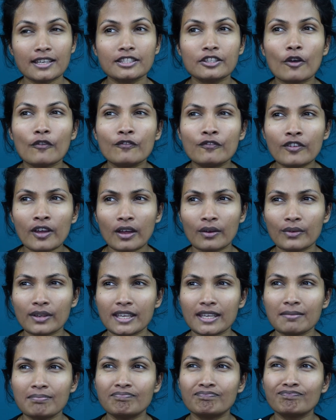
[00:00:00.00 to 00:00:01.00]
It's
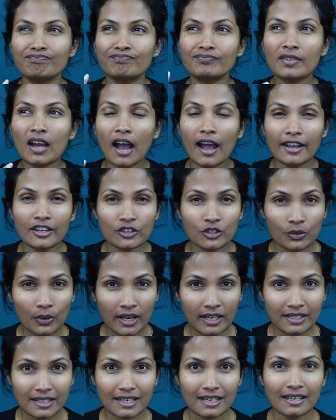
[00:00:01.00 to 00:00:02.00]
very
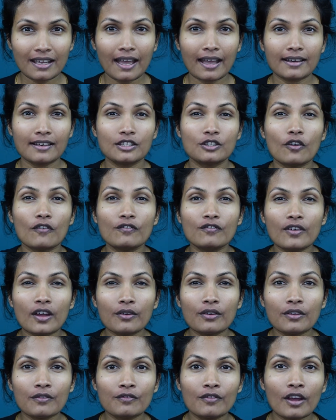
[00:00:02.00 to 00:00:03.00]
hydrating and it's
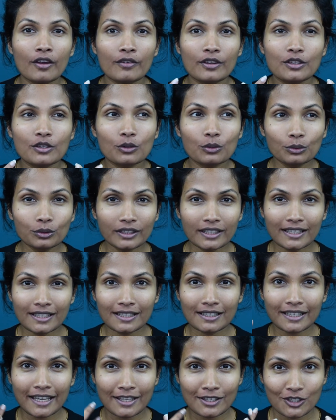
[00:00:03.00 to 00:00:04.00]
very cooling
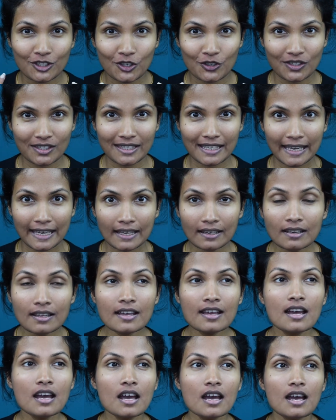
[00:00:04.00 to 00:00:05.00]
against your skin.
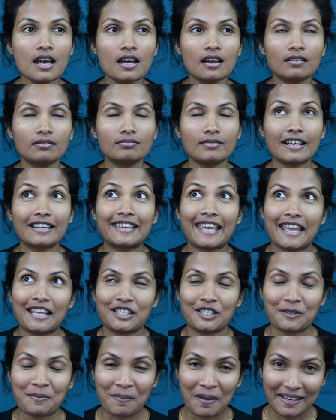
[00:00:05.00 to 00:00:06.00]

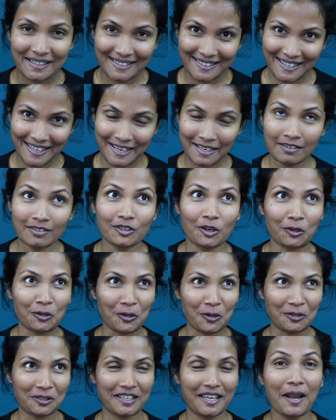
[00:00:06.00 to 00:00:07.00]
Against my skin,
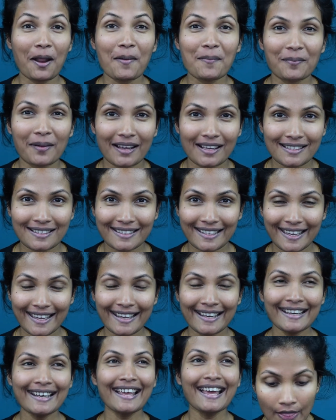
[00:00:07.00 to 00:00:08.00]
my
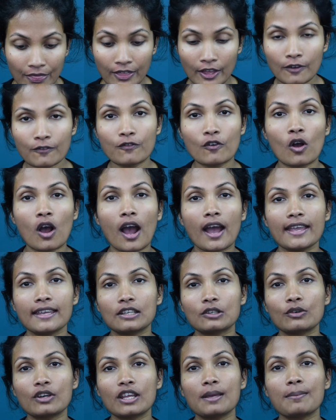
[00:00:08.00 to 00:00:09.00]
skin. And then for eye
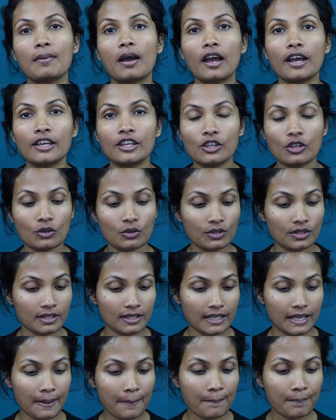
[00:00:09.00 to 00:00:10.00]
cream, I use
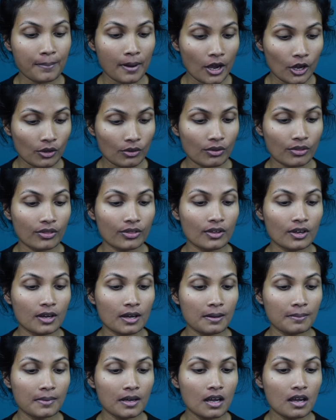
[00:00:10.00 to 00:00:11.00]
the
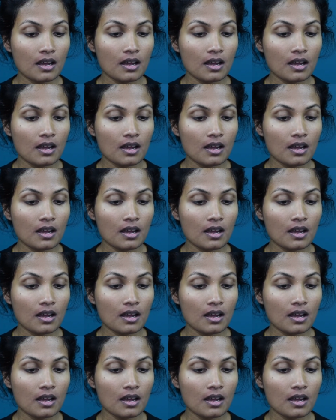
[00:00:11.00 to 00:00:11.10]
Biotherm